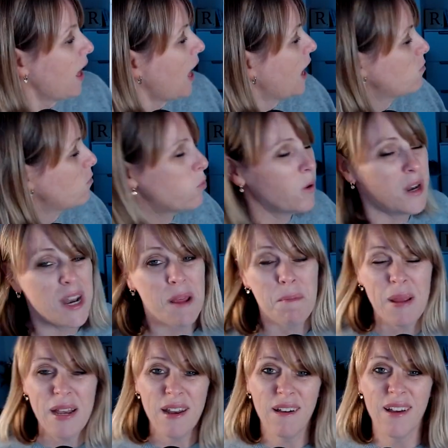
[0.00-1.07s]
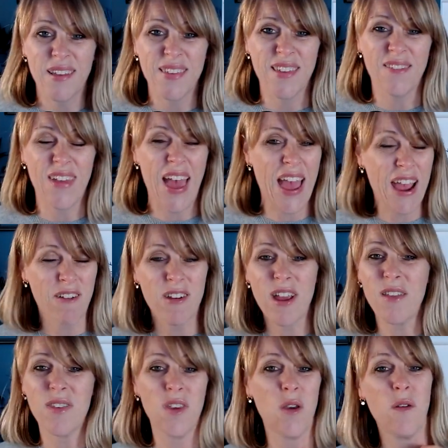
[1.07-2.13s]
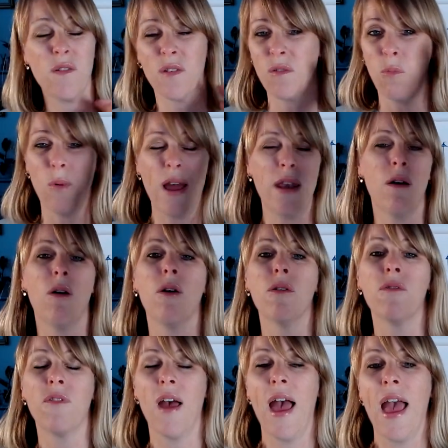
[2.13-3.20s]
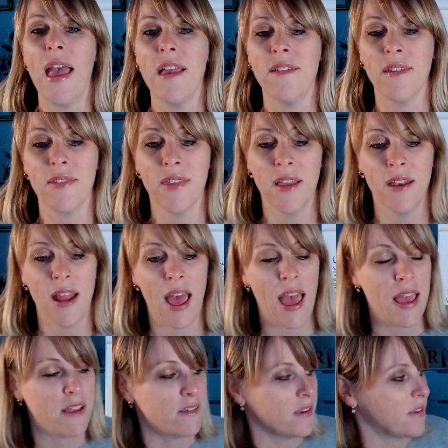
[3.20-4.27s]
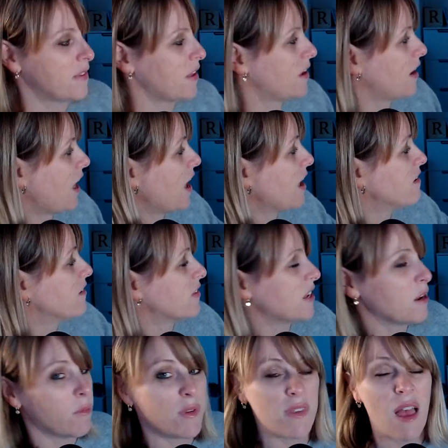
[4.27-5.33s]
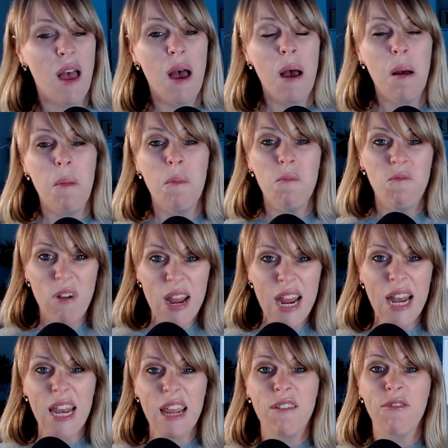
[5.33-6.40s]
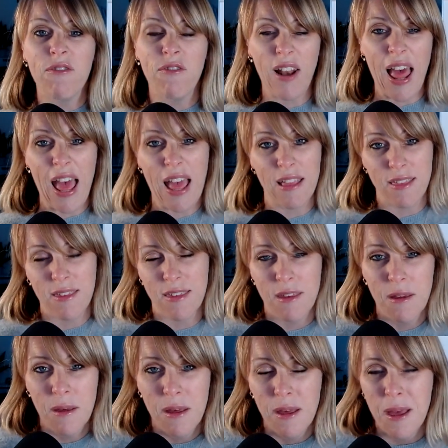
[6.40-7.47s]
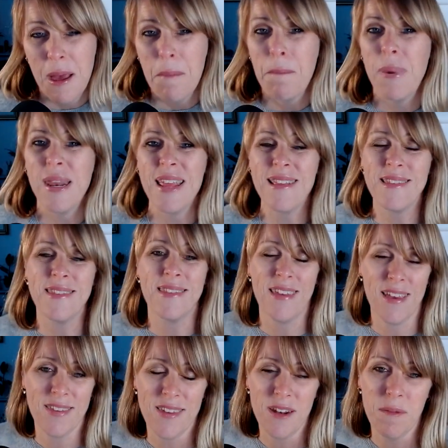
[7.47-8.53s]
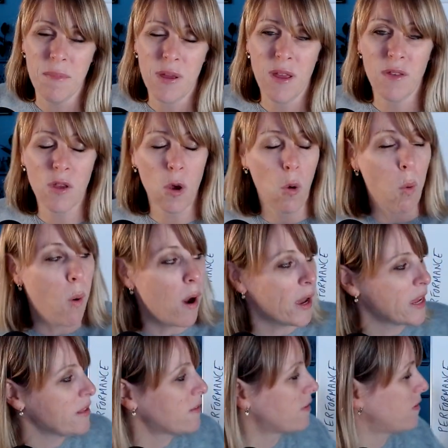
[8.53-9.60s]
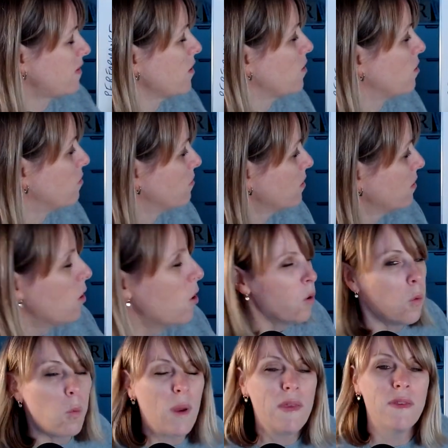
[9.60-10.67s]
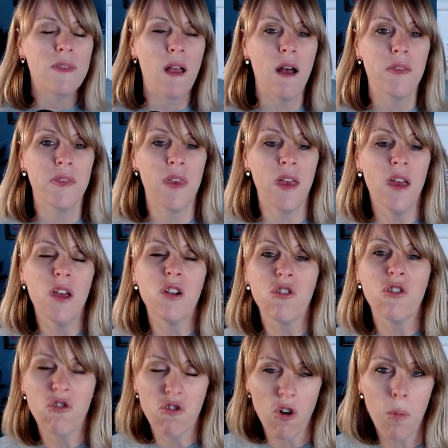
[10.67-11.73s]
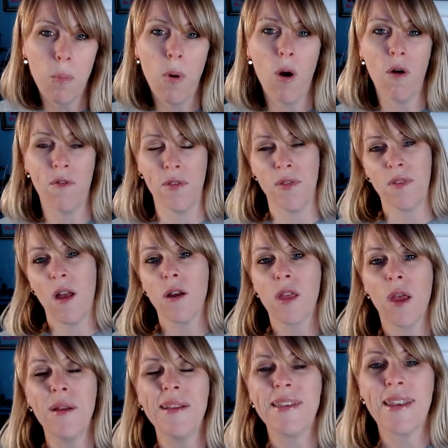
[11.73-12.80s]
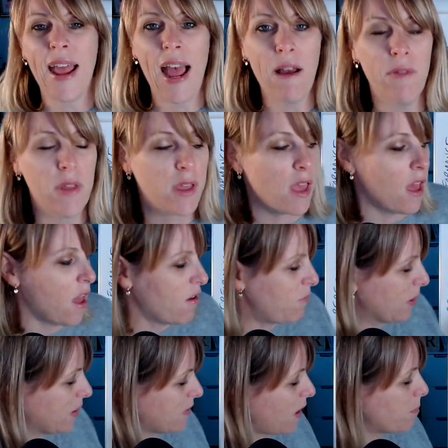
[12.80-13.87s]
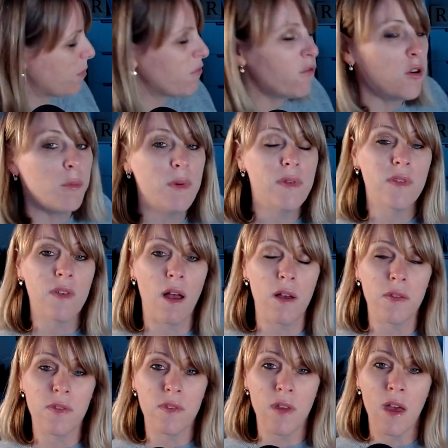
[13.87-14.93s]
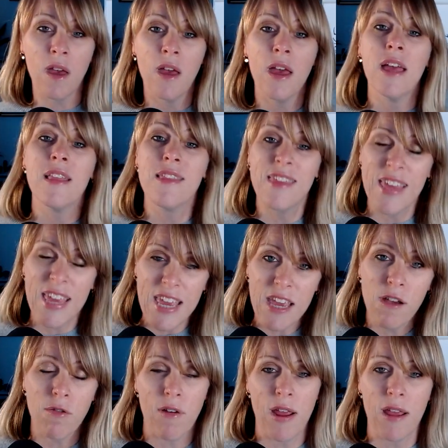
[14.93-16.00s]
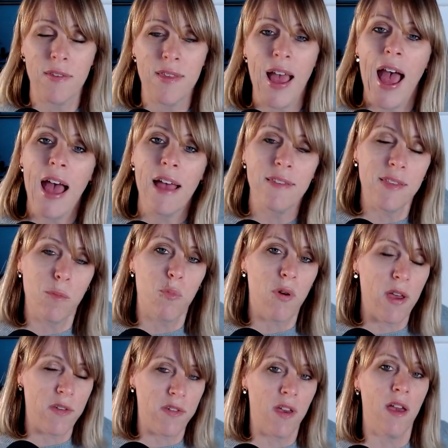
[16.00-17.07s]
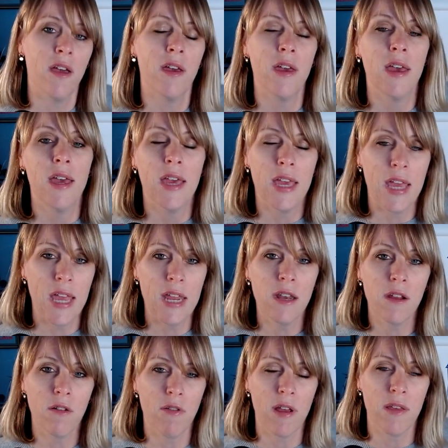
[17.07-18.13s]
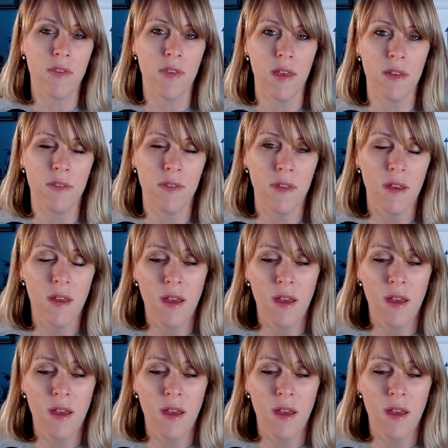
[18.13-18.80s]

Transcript: And wouldn't it be nice if area 2 just went on for ages and ages and ages and it was really flat? But it doesn't, because quite soon we start to drop off and start going down the curve because our performance starts to decrease as the pressure increases.